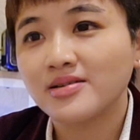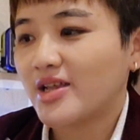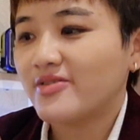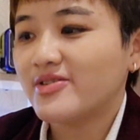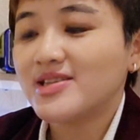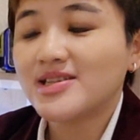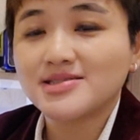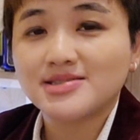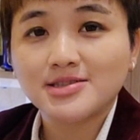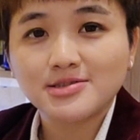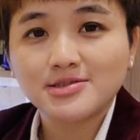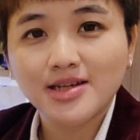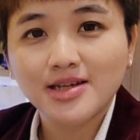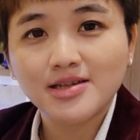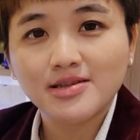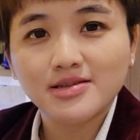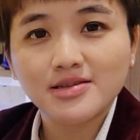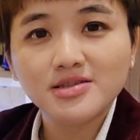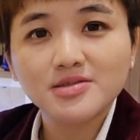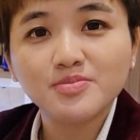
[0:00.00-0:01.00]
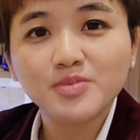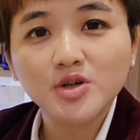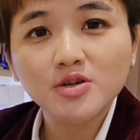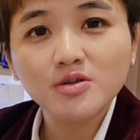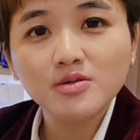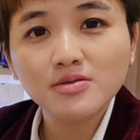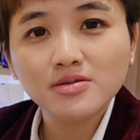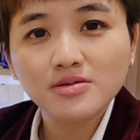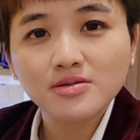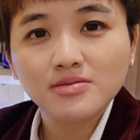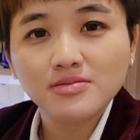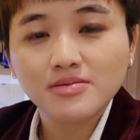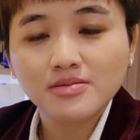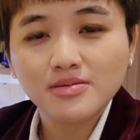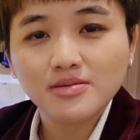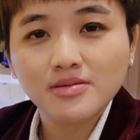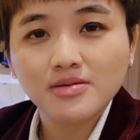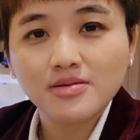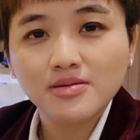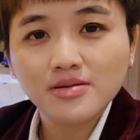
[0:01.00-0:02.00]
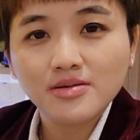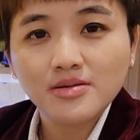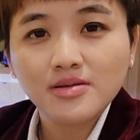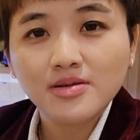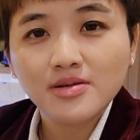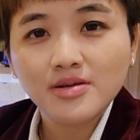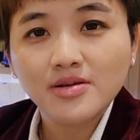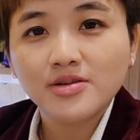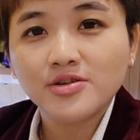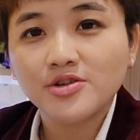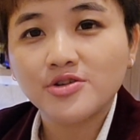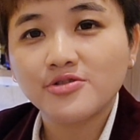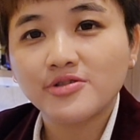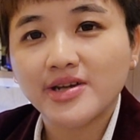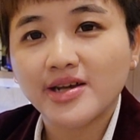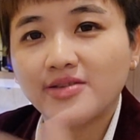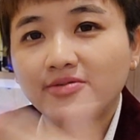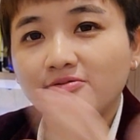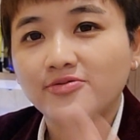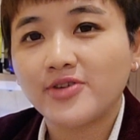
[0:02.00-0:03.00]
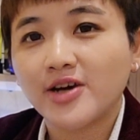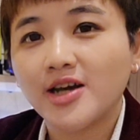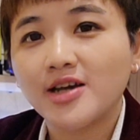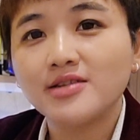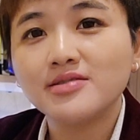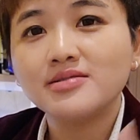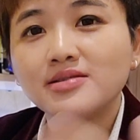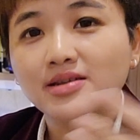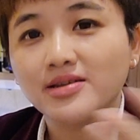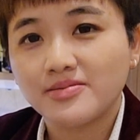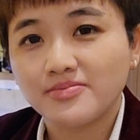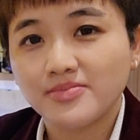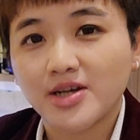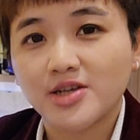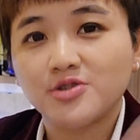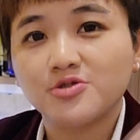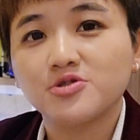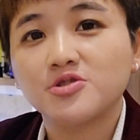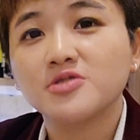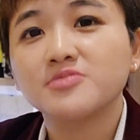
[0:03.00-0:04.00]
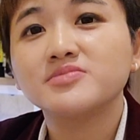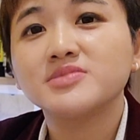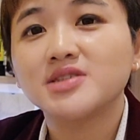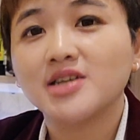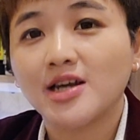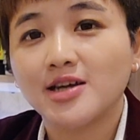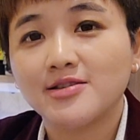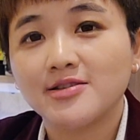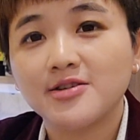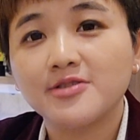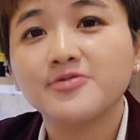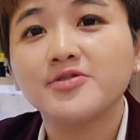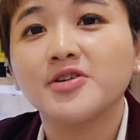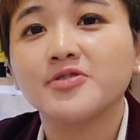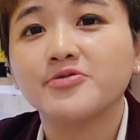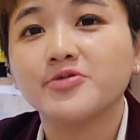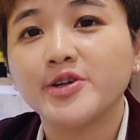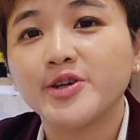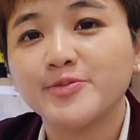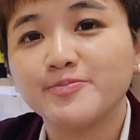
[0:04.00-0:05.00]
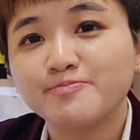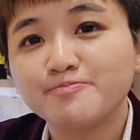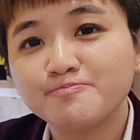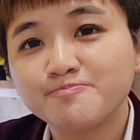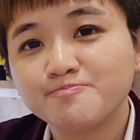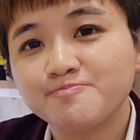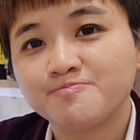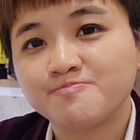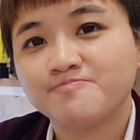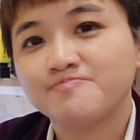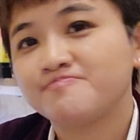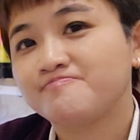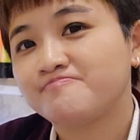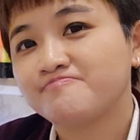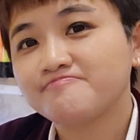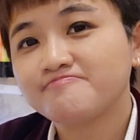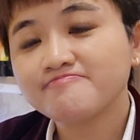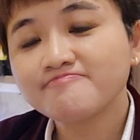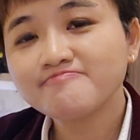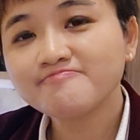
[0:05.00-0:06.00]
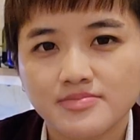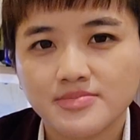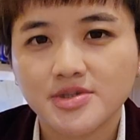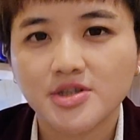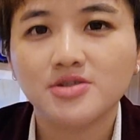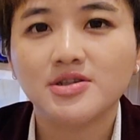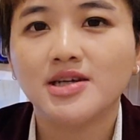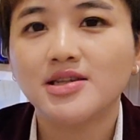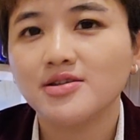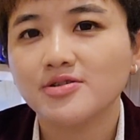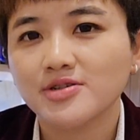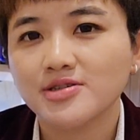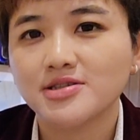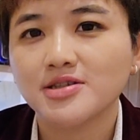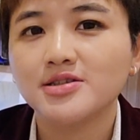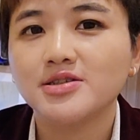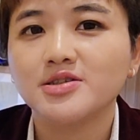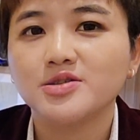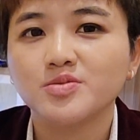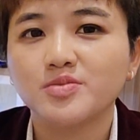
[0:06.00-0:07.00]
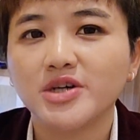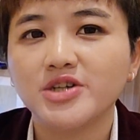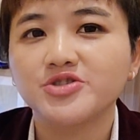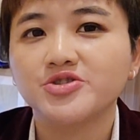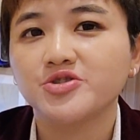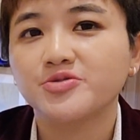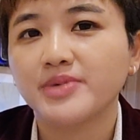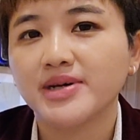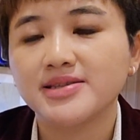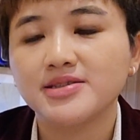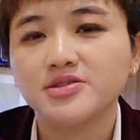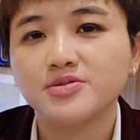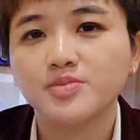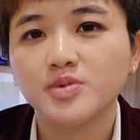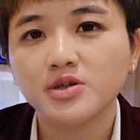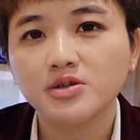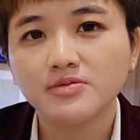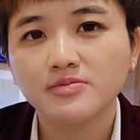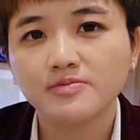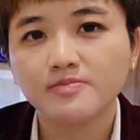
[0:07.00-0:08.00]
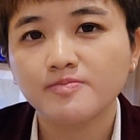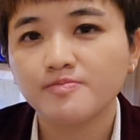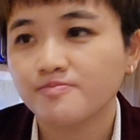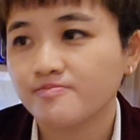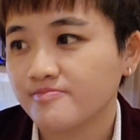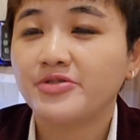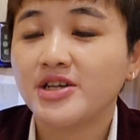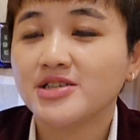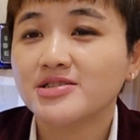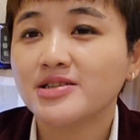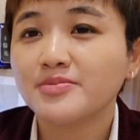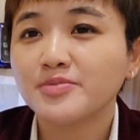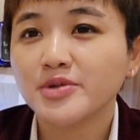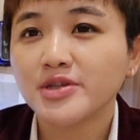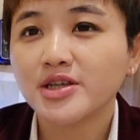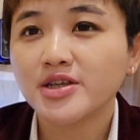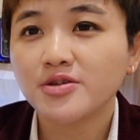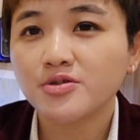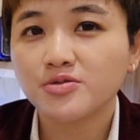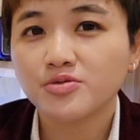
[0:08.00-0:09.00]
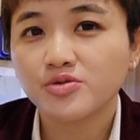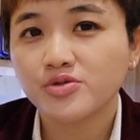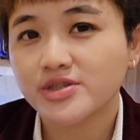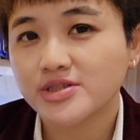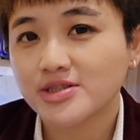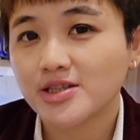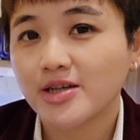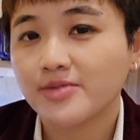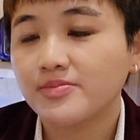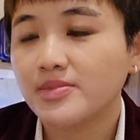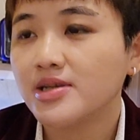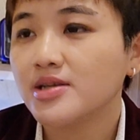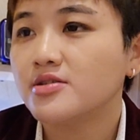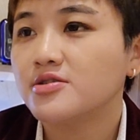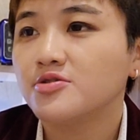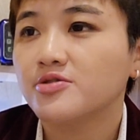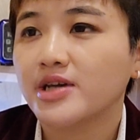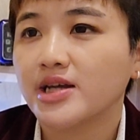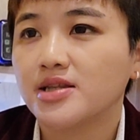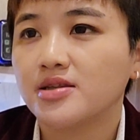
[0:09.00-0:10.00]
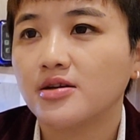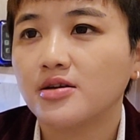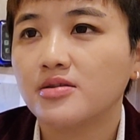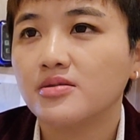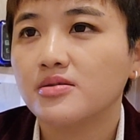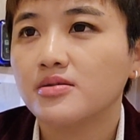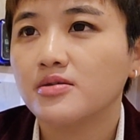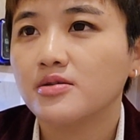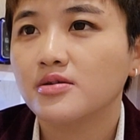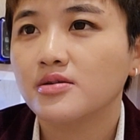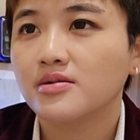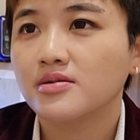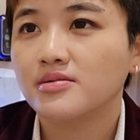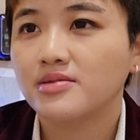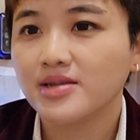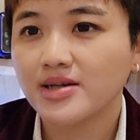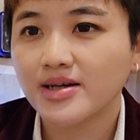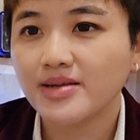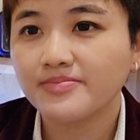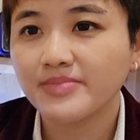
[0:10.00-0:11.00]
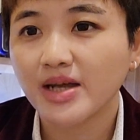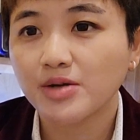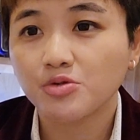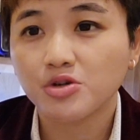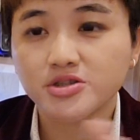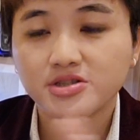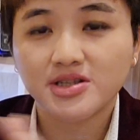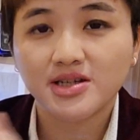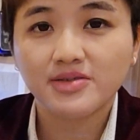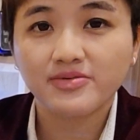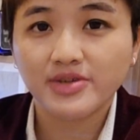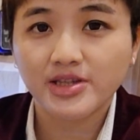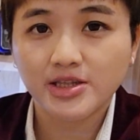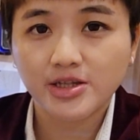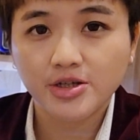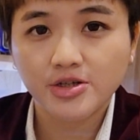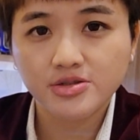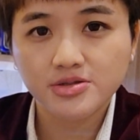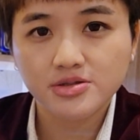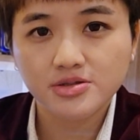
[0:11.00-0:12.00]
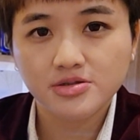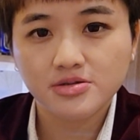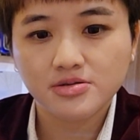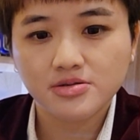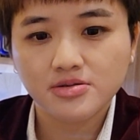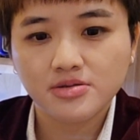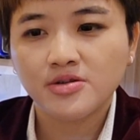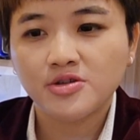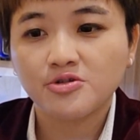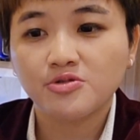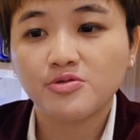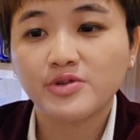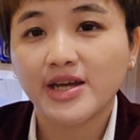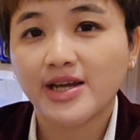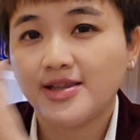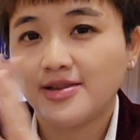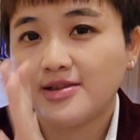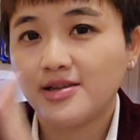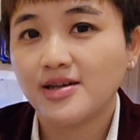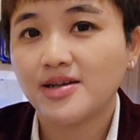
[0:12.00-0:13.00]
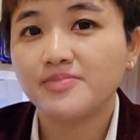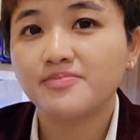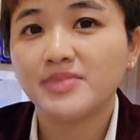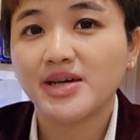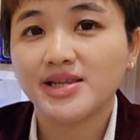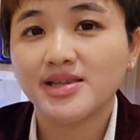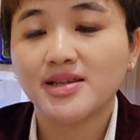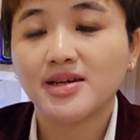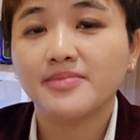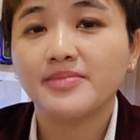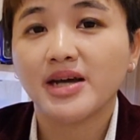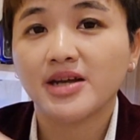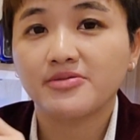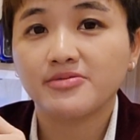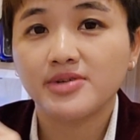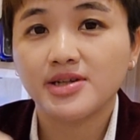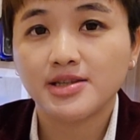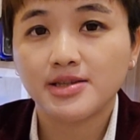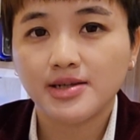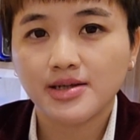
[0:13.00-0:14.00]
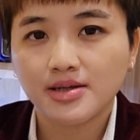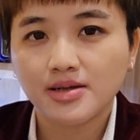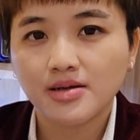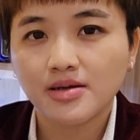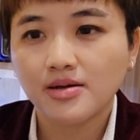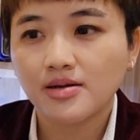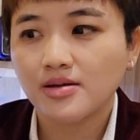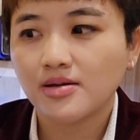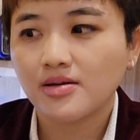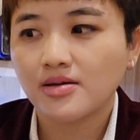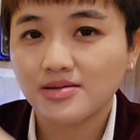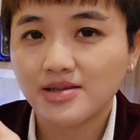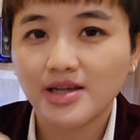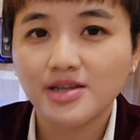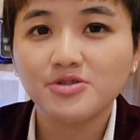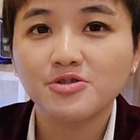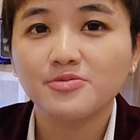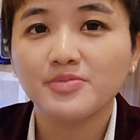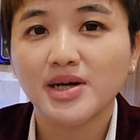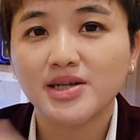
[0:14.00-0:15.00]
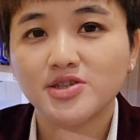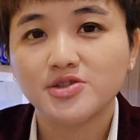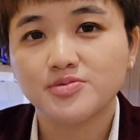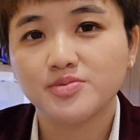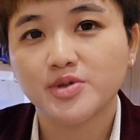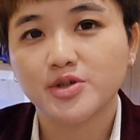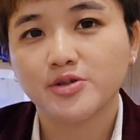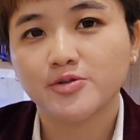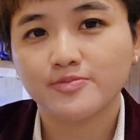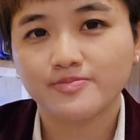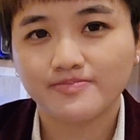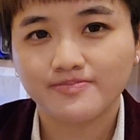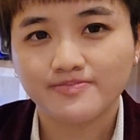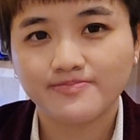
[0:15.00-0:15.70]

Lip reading: whatever that's inside in this book, you can find in my YouTube channel for free. So then the question is, why should you buy this book? If you are somebody who is like me, you cannot learn by watching videos, you can learn better by reading, then you buy this book.